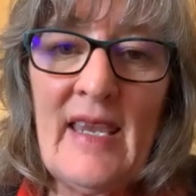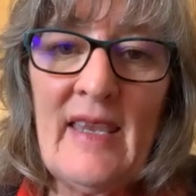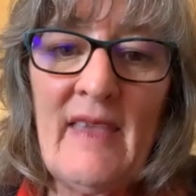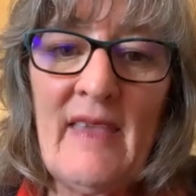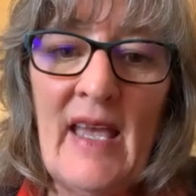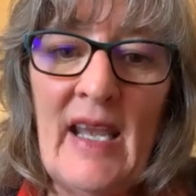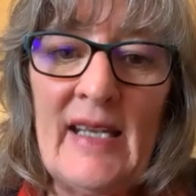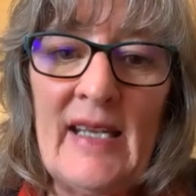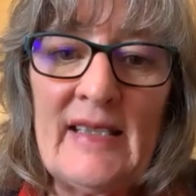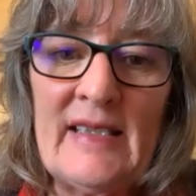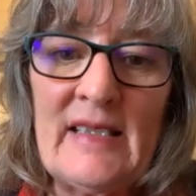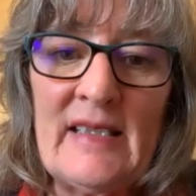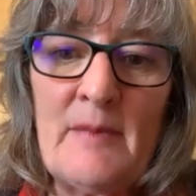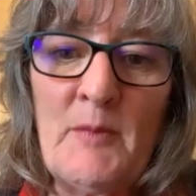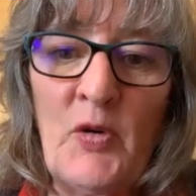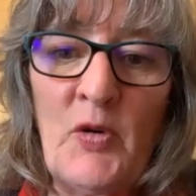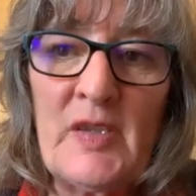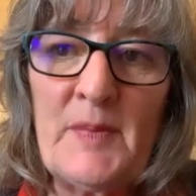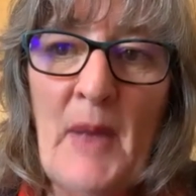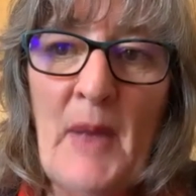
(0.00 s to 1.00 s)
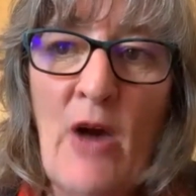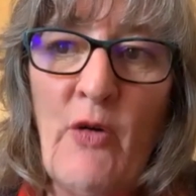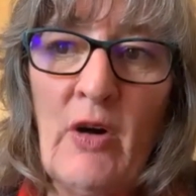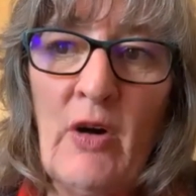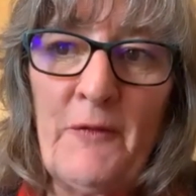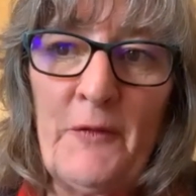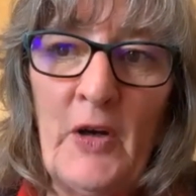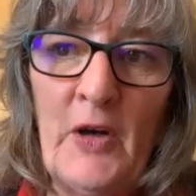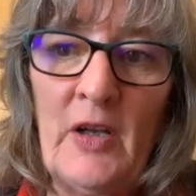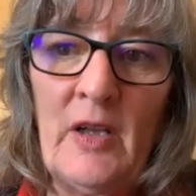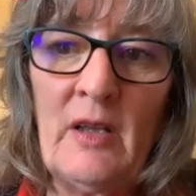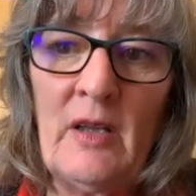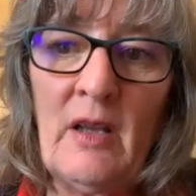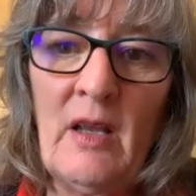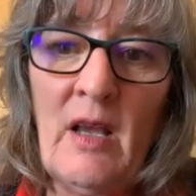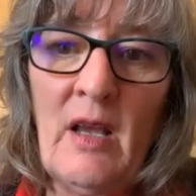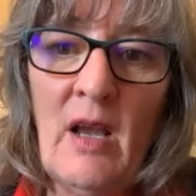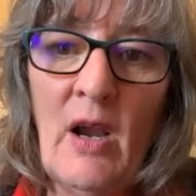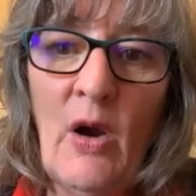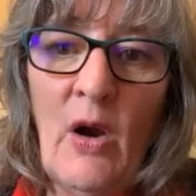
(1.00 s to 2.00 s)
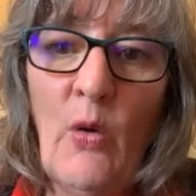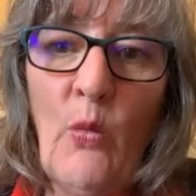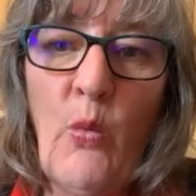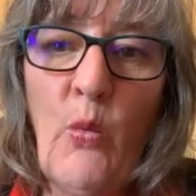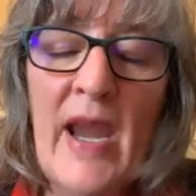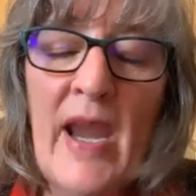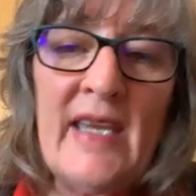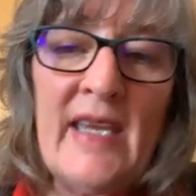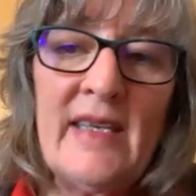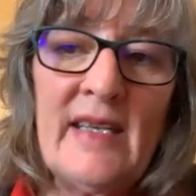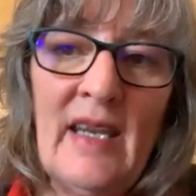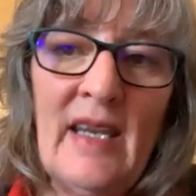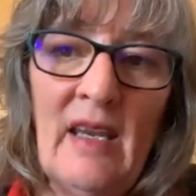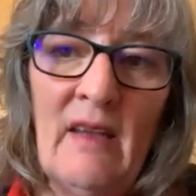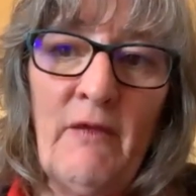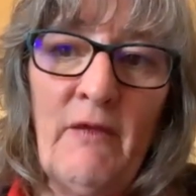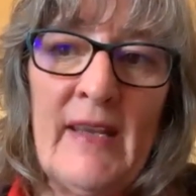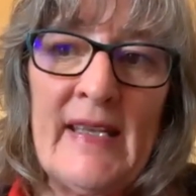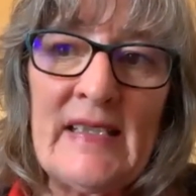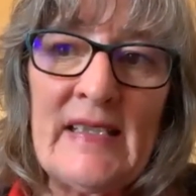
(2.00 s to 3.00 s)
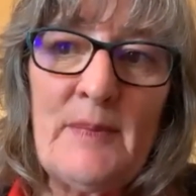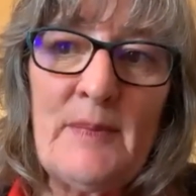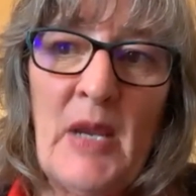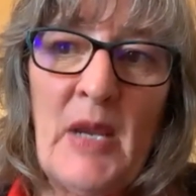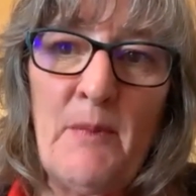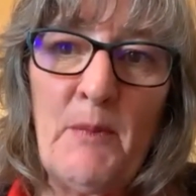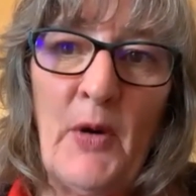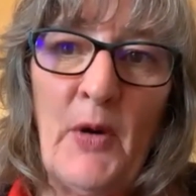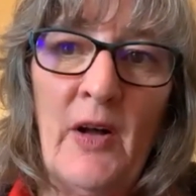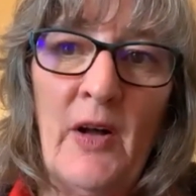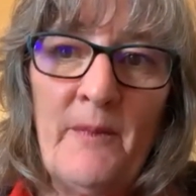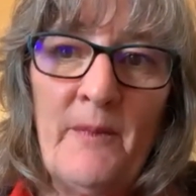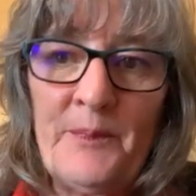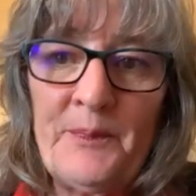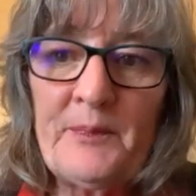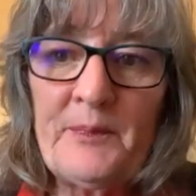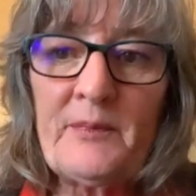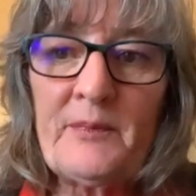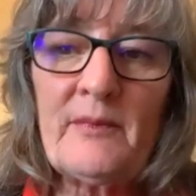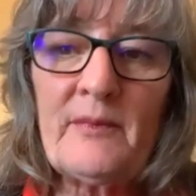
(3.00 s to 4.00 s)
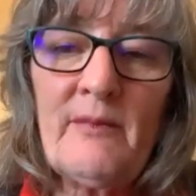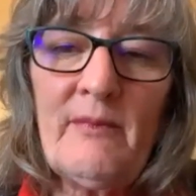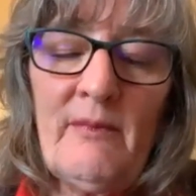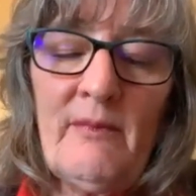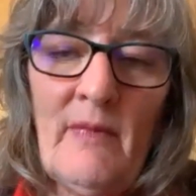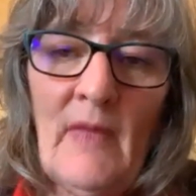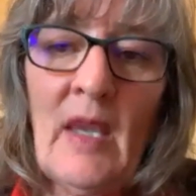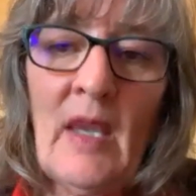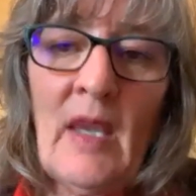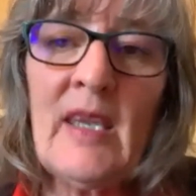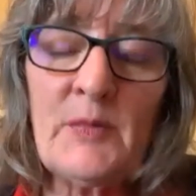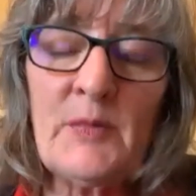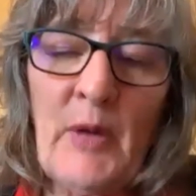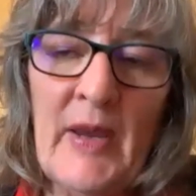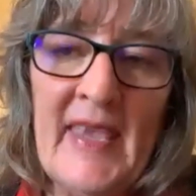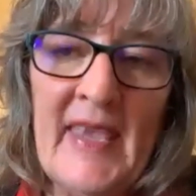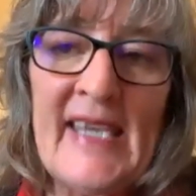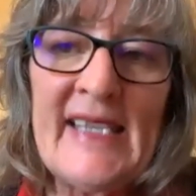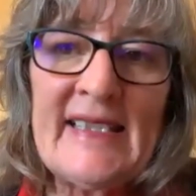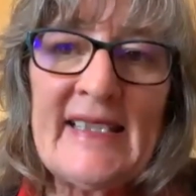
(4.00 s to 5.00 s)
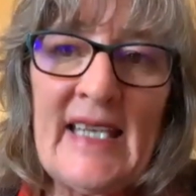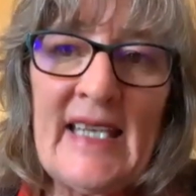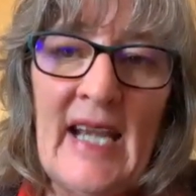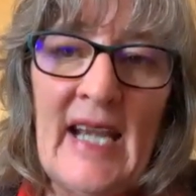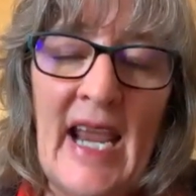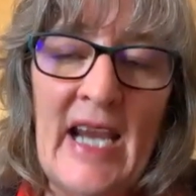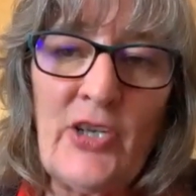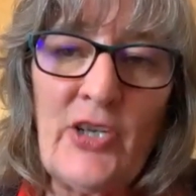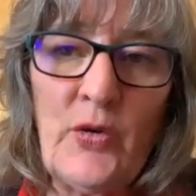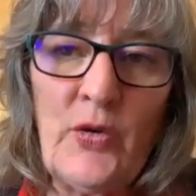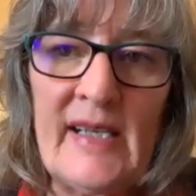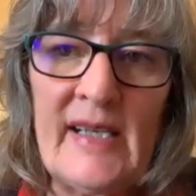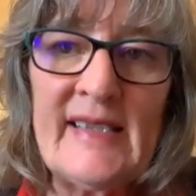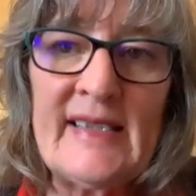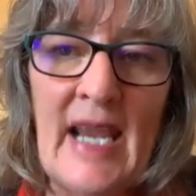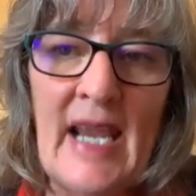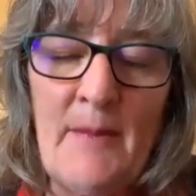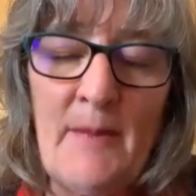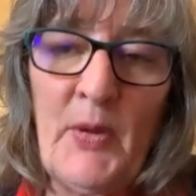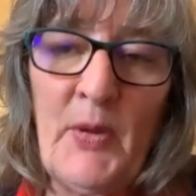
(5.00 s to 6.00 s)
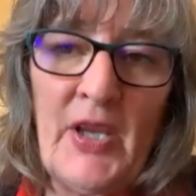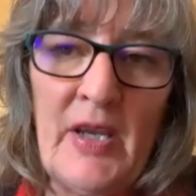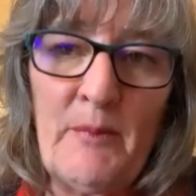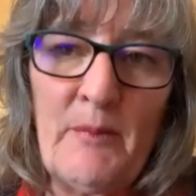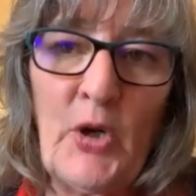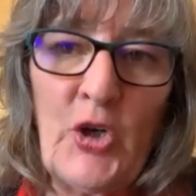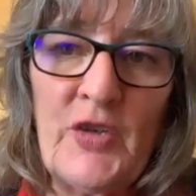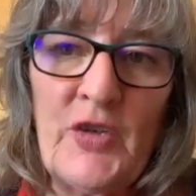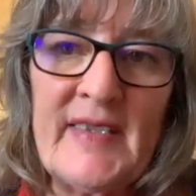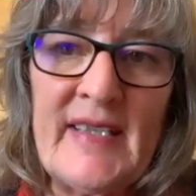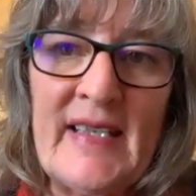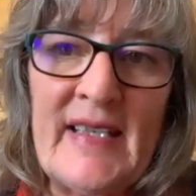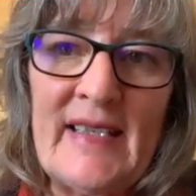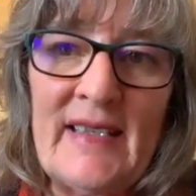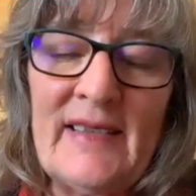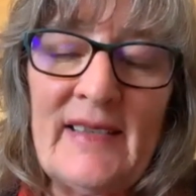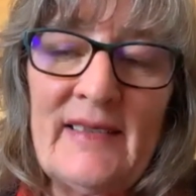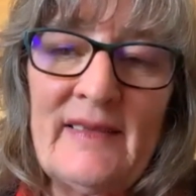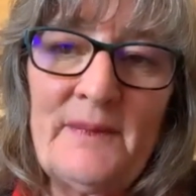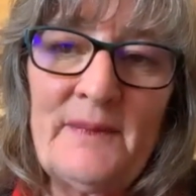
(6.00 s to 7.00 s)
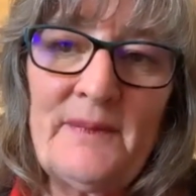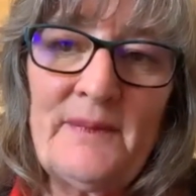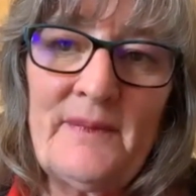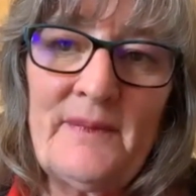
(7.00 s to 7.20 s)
I think that it's the most powerful way to convince people is when they see an actual example in person.